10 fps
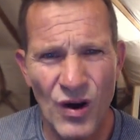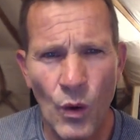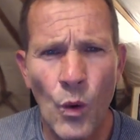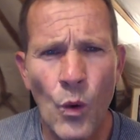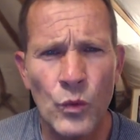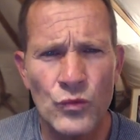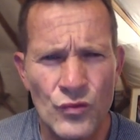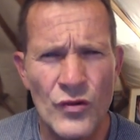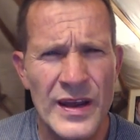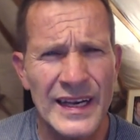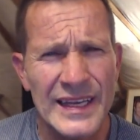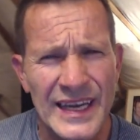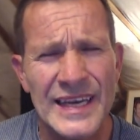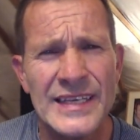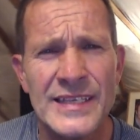all really
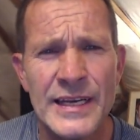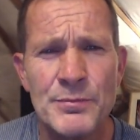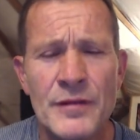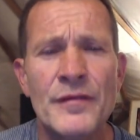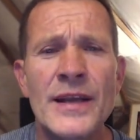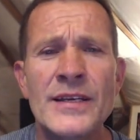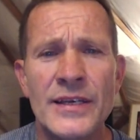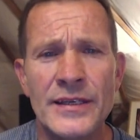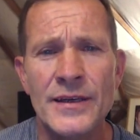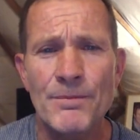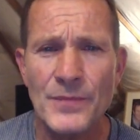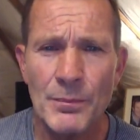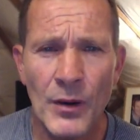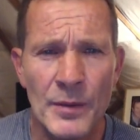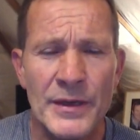easily prevented
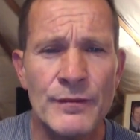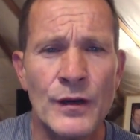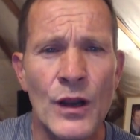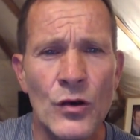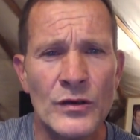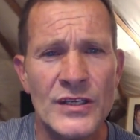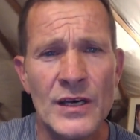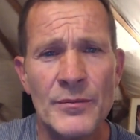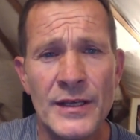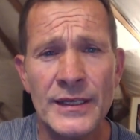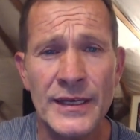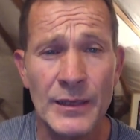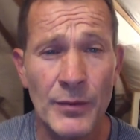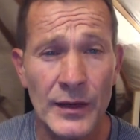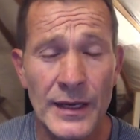by a bit of long-term
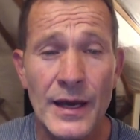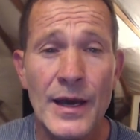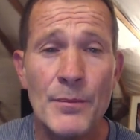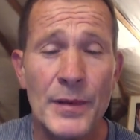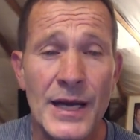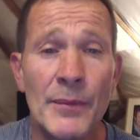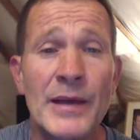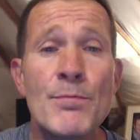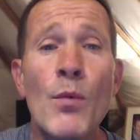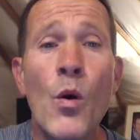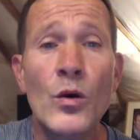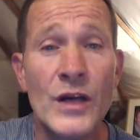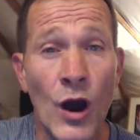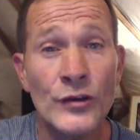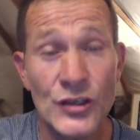thinking, by becoming more
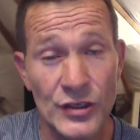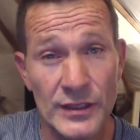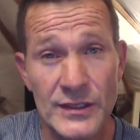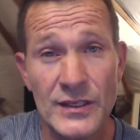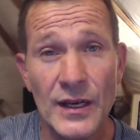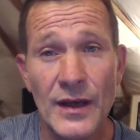conscious